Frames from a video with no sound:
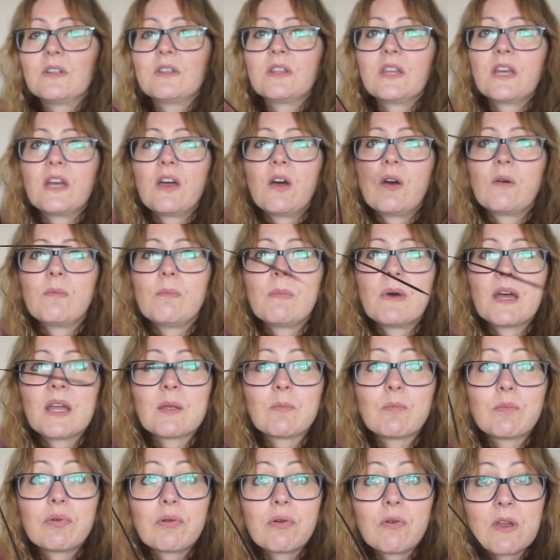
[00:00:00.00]
They're on my
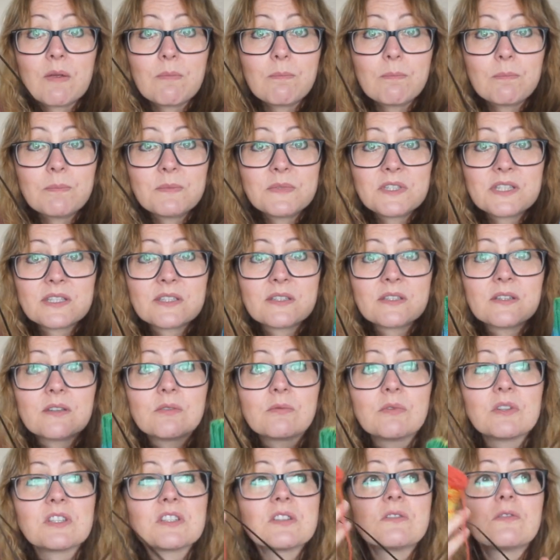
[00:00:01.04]
Pryms,
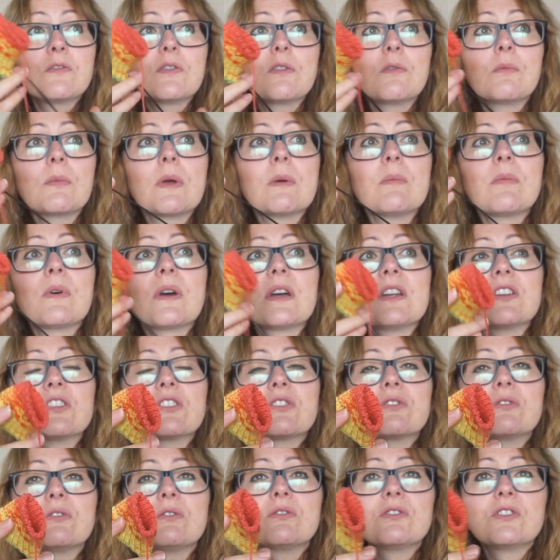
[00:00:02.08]
which if you remember I
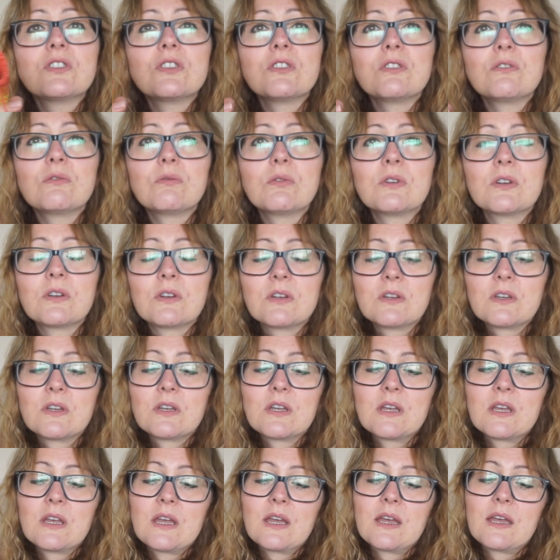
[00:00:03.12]
showed you
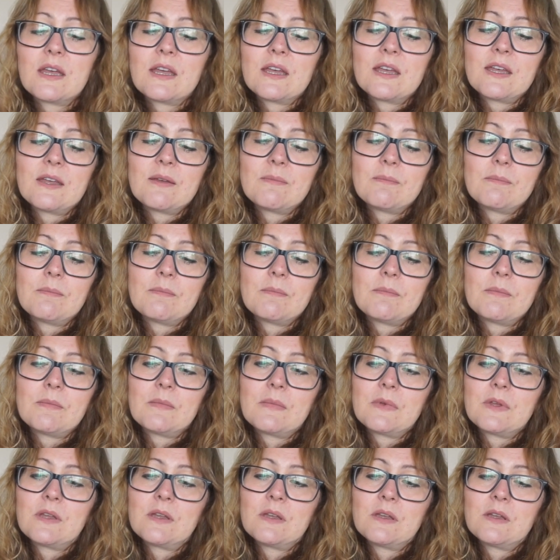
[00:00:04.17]

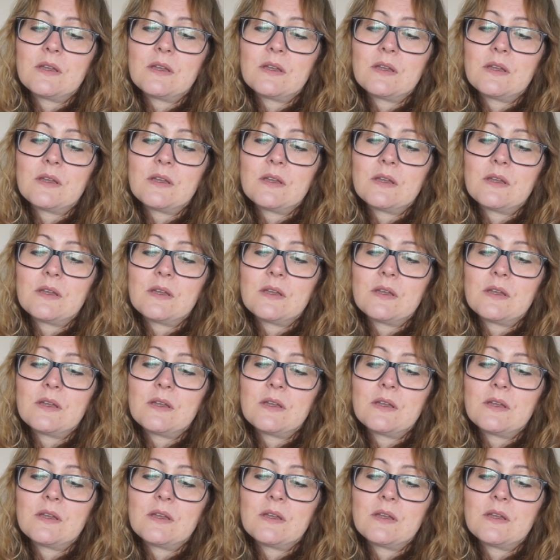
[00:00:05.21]
um,